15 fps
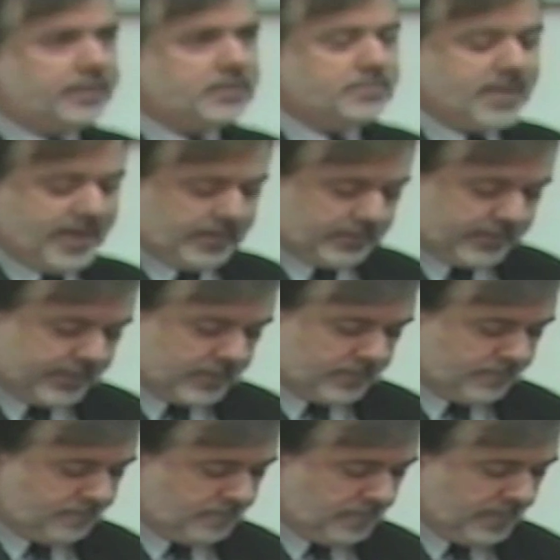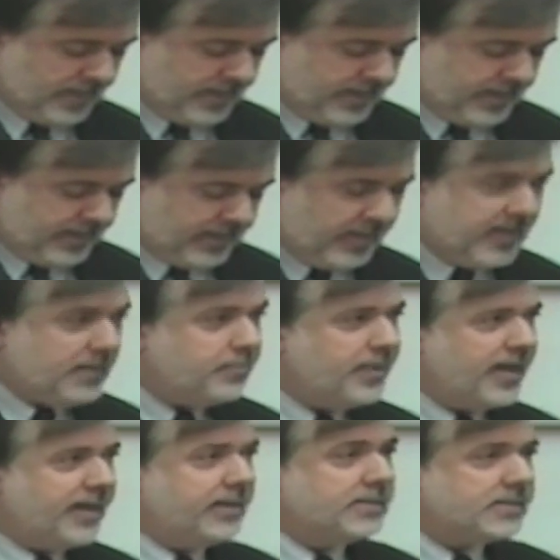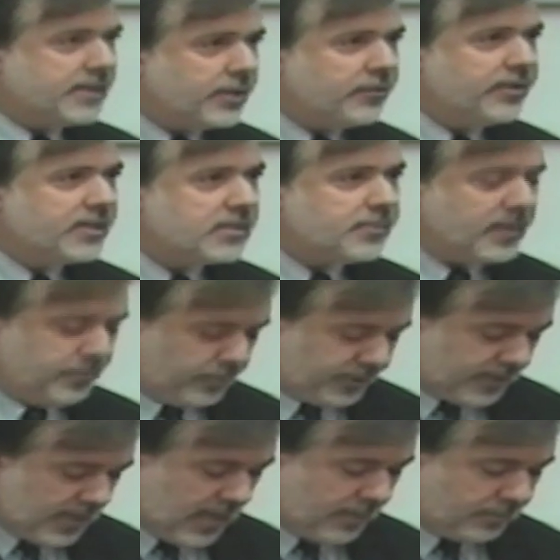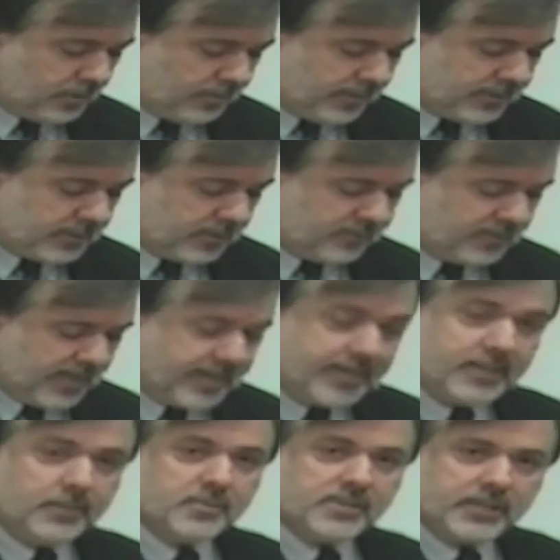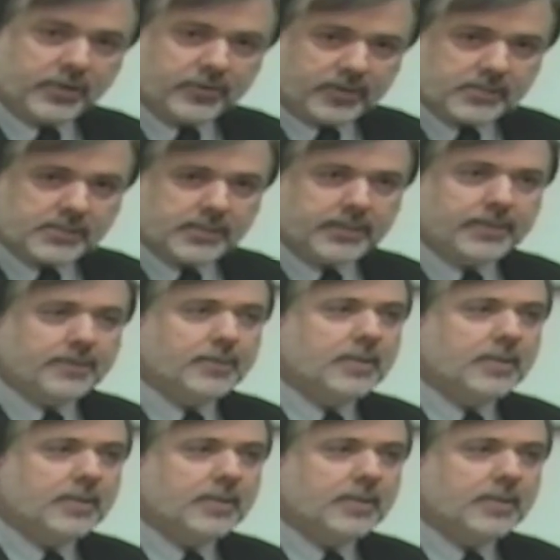demanding. He paid serious people the compliment of taking them seriously.